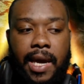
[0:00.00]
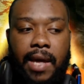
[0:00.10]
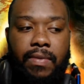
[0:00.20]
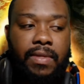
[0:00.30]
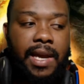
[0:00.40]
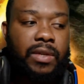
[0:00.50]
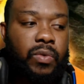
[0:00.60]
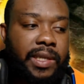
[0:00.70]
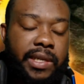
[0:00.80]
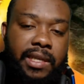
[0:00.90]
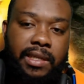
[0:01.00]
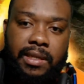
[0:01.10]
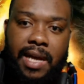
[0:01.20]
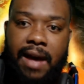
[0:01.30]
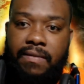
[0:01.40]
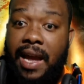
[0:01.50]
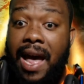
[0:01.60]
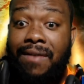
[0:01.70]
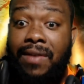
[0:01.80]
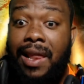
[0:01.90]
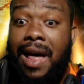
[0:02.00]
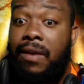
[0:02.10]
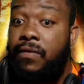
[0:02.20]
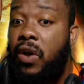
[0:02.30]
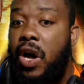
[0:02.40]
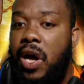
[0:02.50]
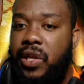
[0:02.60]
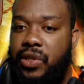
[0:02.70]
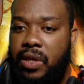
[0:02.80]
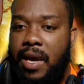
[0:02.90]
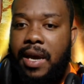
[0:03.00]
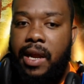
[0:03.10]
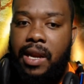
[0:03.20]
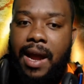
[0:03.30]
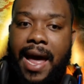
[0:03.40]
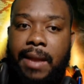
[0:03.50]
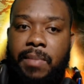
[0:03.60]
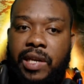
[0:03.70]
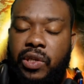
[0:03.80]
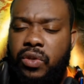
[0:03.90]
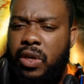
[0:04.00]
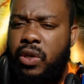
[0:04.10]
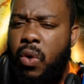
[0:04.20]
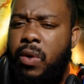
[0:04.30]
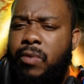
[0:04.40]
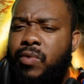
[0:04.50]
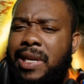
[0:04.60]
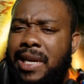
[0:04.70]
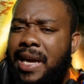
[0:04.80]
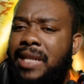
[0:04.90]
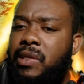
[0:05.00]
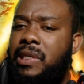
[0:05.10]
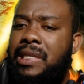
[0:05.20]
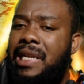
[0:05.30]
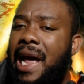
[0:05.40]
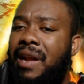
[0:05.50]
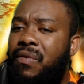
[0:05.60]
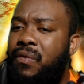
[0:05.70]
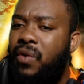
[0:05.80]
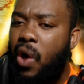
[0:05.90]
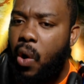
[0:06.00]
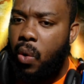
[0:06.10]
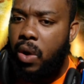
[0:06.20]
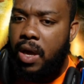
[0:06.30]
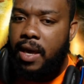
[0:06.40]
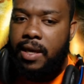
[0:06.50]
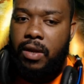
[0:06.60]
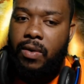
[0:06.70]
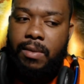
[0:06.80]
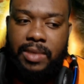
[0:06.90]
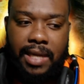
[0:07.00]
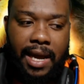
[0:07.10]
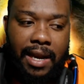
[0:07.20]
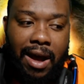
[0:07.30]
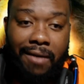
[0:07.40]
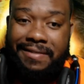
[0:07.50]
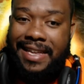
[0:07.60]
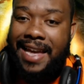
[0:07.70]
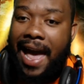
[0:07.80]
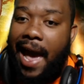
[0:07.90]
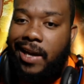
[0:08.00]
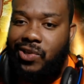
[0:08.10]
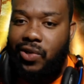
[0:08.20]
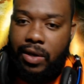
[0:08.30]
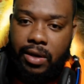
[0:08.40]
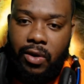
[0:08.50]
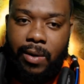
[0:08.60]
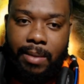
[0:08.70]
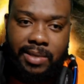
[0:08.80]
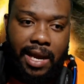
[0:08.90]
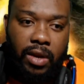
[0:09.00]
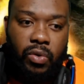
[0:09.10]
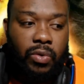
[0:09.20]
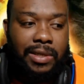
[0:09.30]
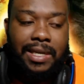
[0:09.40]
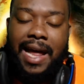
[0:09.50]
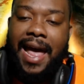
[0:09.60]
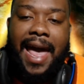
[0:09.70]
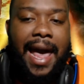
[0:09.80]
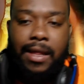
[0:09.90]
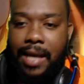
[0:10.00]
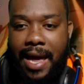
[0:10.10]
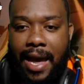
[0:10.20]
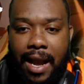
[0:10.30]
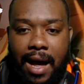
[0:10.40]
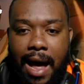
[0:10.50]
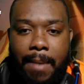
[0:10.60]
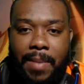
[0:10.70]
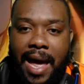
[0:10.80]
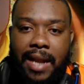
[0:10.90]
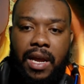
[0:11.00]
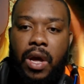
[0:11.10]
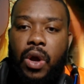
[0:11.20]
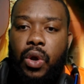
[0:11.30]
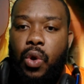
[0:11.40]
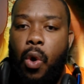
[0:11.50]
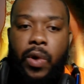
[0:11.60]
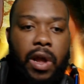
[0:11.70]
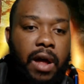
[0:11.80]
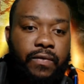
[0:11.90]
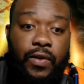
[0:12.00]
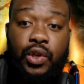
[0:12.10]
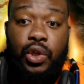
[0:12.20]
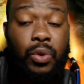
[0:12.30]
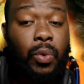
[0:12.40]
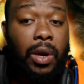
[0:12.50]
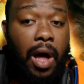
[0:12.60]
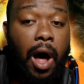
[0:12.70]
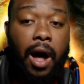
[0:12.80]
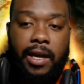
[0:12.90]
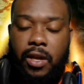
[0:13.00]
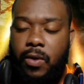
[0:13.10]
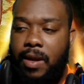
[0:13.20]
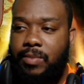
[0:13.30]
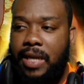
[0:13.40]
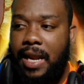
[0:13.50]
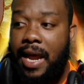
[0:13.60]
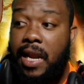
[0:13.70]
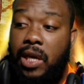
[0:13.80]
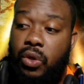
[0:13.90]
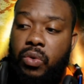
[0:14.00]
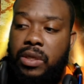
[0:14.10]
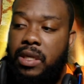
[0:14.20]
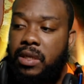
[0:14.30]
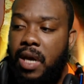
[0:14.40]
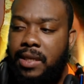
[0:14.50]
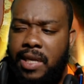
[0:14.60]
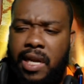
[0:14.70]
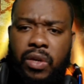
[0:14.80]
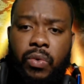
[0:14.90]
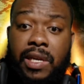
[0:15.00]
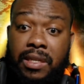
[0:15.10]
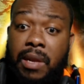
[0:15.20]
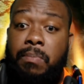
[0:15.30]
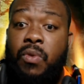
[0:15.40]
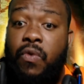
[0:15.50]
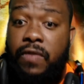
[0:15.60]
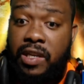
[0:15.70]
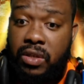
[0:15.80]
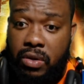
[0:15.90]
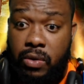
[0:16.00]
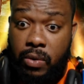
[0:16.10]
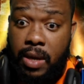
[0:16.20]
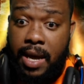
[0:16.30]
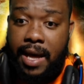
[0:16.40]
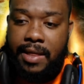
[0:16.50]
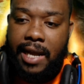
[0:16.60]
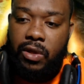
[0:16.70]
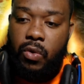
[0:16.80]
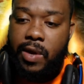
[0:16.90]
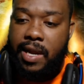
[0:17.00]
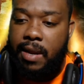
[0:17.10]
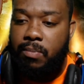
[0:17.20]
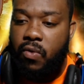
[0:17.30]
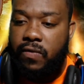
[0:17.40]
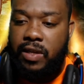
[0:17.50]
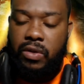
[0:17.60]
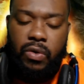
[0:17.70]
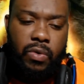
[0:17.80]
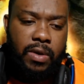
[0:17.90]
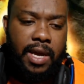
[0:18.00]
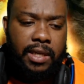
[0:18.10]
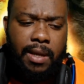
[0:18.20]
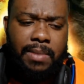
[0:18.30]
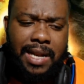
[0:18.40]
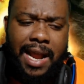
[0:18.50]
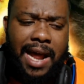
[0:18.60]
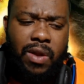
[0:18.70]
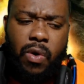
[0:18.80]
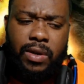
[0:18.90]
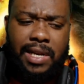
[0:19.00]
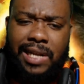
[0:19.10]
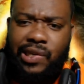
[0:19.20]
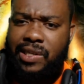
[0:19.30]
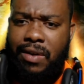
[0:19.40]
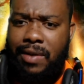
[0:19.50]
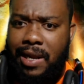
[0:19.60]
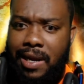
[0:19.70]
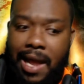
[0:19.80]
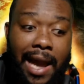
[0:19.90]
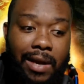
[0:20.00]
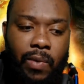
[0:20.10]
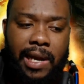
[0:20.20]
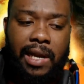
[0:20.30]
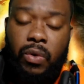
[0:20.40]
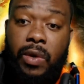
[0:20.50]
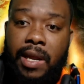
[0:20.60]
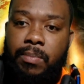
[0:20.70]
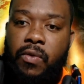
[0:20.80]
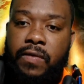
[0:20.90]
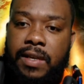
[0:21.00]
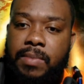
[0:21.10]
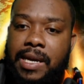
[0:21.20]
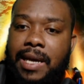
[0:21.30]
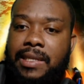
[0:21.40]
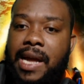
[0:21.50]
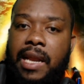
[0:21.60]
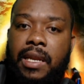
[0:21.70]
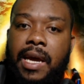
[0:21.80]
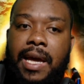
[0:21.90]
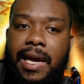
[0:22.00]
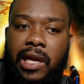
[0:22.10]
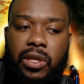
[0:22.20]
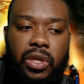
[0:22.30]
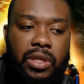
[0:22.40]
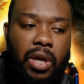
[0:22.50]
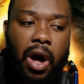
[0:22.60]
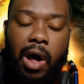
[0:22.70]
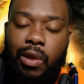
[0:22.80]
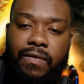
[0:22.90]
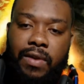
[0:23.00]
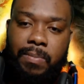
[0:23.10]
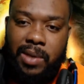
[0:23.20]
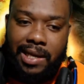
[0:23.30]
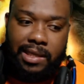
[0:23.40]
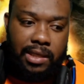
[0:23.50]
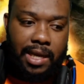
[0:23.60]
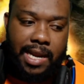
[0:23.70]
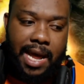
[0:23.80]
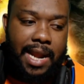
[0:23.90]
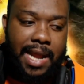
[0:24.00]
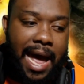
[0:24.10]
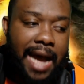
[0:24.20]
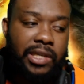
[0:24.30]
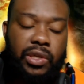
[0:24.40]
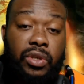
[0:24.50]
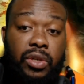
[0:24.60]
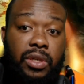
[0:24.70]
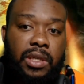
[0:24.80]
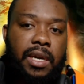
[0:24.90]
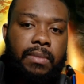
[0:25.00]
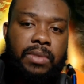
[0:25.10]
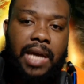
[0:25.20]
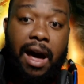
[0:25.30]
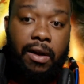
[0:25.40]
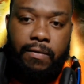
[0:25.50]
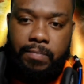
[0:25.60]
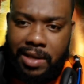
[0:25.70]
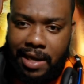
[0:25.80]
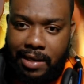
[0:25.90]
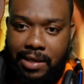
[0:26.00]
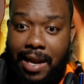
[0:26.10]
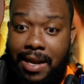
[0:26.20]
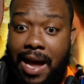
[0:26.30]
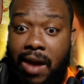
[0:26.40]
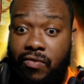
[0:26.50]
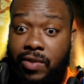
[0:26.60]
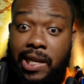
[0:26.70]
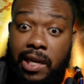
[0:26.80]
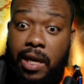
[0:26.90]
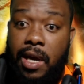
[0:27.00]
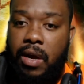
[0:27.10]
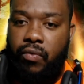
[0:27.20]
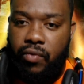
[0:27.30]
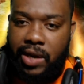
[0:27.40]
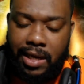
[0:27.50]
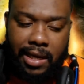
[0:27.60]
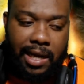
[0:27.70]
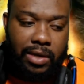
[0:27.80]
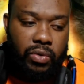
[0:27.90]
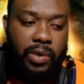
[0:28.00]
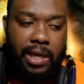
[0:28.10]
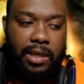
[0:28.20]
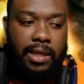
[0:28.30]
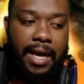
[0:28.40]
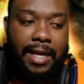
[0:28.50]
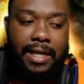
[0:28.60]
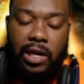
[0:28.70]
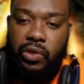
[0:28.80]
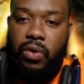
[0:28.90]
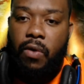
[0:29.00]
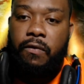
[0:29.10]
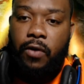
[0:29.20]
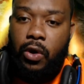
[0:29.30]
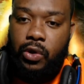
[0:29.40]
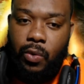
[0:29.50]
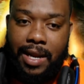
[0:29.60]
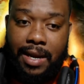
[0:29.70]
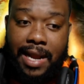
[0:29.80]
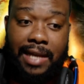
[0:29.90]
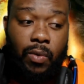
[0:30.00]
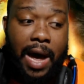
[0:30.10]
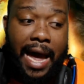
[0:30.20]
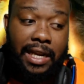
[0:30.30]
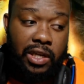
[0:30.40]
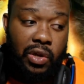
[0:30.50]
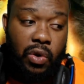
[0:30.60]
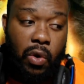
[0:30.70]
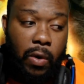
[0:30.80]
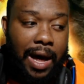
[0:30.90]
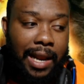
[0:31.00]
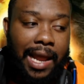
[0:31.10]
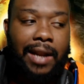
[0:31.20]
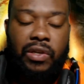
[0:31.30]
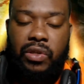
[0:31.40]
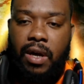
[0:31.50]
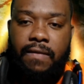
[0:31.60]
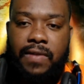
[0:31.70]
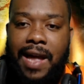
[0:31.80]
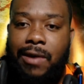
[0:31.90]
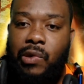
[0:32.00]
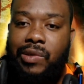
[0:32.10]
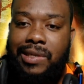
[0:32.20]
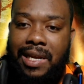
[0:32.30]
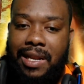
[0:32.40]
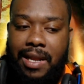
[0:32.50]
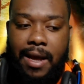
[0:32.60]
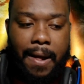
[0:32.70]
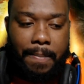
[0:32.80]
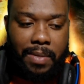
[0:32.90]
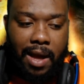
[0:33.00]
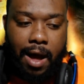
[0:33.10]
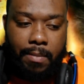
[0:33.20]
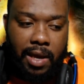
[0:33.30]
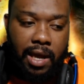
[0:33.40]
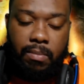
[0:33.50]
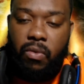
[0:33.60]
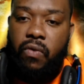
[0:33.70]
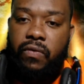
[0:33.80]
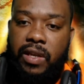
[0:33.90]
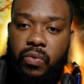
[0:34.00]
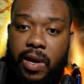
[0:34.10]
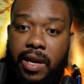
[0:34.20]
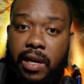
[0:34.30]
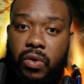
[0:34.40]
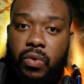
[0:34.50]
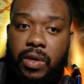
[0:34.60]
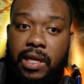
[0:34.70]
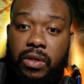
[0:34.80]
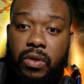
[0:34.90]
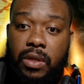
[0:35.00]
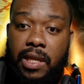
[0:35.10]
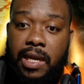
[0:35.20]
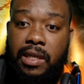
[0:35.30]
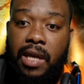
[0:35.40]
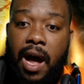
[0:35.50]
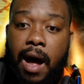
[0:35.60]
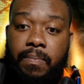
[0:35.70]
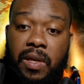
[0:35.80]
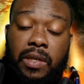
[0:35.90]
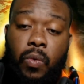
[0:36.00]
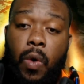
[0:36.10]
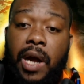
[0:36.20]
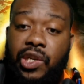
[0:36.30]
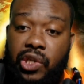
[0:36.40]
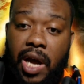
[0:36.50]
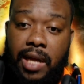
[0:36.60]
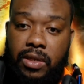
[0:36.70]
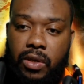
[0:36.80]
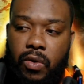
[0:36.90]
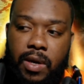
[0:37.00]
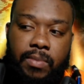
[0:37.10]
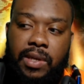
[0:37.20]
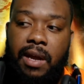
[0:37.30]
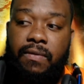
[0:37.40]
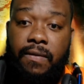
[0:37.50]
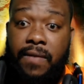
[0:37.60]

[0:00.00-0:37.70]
In this, with JC Staff, they have a lot of cuts in their animation, so you don't really get to see that flow, you know what I'm saying, of the action, you know what I'm saying? You don't see that hand-to-hand combat going on for too long, you know what I'm saying? And they use these cuts, and they do this in movies too. They do it in movies too, something that I don't necessarily like when they do it in movies, because then it just all over the place, and the action just seems out of place and not really real. They do this, there's no flow to it, and that's why, you know, a lot of stuff now you've seen in movies where they do these one shots, you know what I'm saying, for